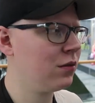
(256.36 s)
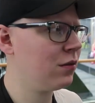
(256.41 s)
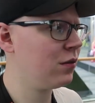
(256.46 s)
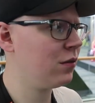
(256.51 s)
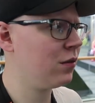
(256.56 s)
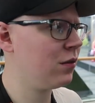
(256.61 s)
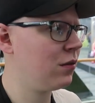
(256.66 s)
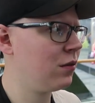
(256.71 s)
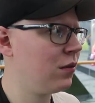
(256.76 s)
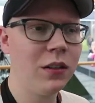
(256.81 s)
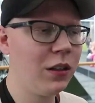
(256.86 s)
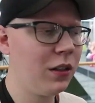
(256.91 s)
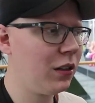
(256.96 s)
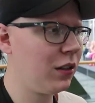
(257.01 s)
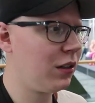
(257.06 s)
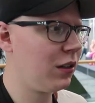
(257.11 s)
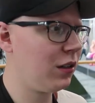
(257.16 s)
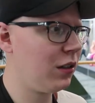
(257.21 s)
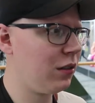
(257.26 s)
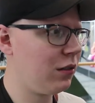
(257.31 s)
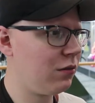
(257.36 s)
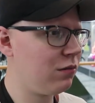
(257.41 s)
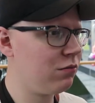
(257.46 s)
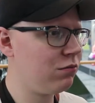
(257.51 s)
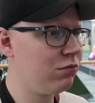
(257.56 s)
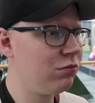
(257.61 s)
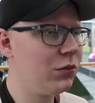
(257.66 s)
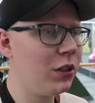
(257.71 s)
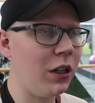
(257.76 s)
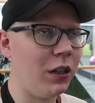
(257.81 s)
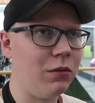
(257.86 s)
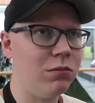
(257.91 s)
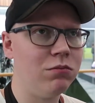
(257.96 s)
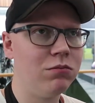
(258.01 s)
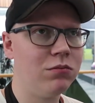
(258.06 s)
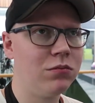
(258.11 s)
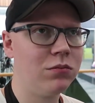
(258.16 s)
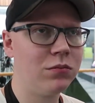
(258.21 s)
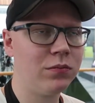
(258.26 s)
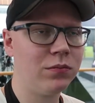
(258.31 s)

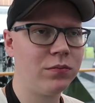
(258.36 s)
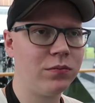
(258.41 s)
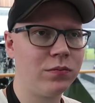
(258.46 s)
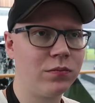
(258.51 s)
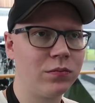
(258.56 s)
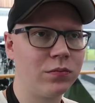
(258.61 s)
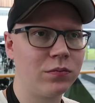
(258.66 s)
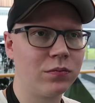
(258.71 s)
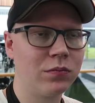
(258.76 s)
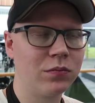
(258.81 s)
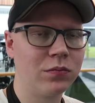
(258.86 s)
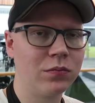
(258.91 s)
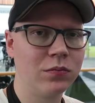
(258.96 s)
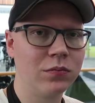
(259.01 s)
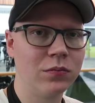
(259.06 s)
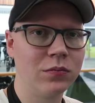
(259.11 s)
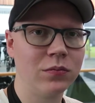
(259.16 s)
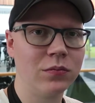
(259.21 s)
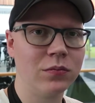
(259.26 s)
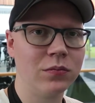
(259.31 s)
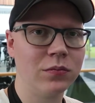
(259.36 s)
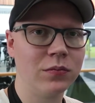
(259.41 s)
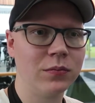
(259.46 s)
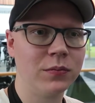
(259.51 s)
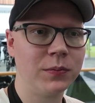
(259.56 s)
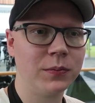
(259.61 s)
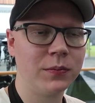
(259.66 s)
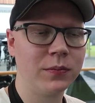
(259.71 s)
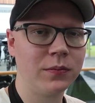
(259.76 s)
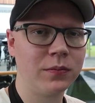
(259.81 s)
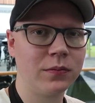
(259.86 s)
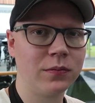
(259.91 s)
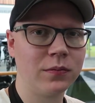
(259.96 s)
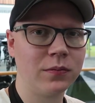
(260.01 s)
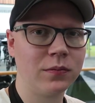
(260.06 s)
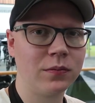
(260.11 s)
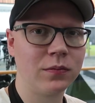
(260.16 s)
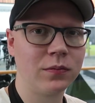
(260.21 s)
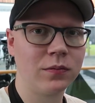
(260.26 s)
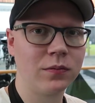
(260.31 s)

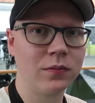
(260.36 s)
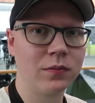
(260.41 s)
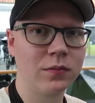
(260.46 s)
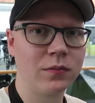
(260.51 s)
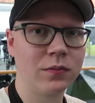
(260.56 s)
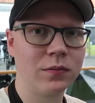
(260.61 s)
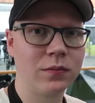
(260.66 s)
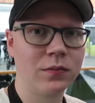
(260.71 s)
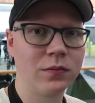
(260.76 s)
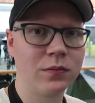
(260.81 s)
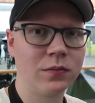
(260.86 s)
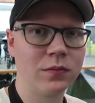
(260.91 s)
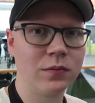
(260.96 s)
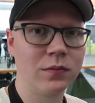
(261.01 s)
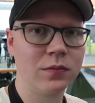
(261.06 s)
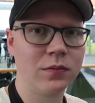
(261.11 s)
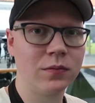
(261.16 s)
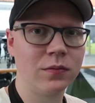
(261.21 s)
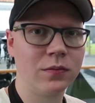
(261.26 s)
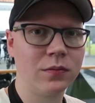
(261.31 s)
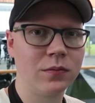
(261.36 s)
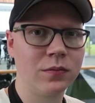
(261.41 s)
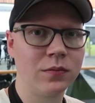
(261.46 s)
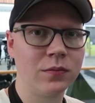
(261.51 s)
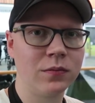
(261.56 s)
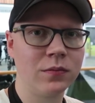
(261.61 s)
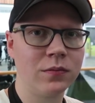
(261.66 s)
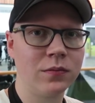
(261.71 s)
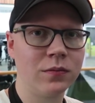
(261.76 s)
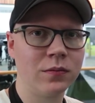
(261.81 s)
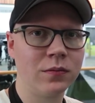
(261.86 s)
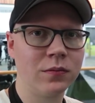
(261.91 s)
The person shown says nothing.